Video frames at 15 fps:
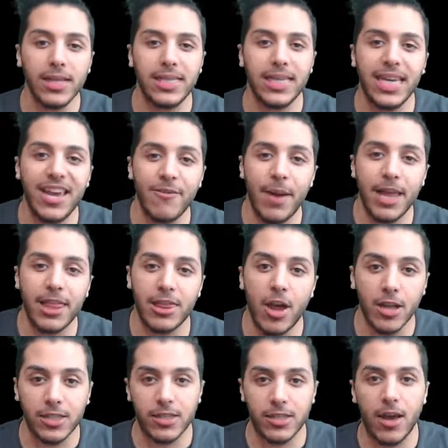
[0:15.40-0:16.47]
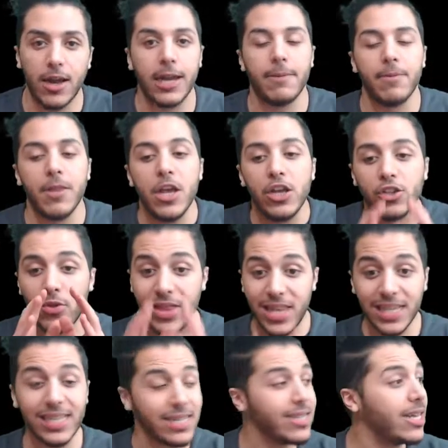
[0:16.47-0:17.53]
to give my thoughts on it. So
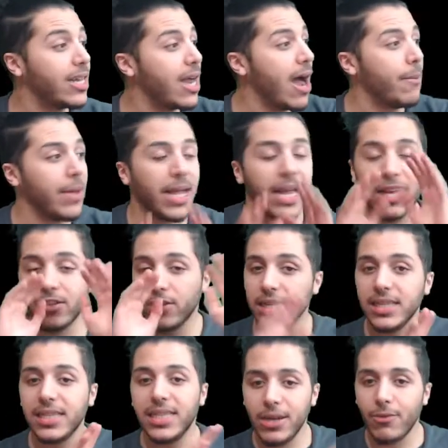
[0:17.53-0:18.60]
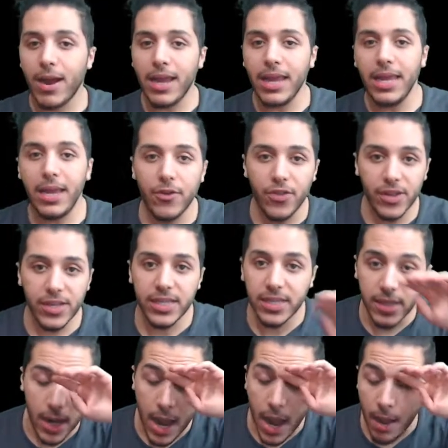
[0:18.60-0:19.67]
this is the comic. As you can see right here, this is
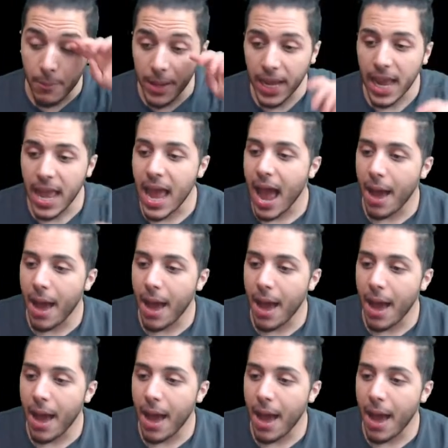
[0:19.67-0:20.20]
the comic. I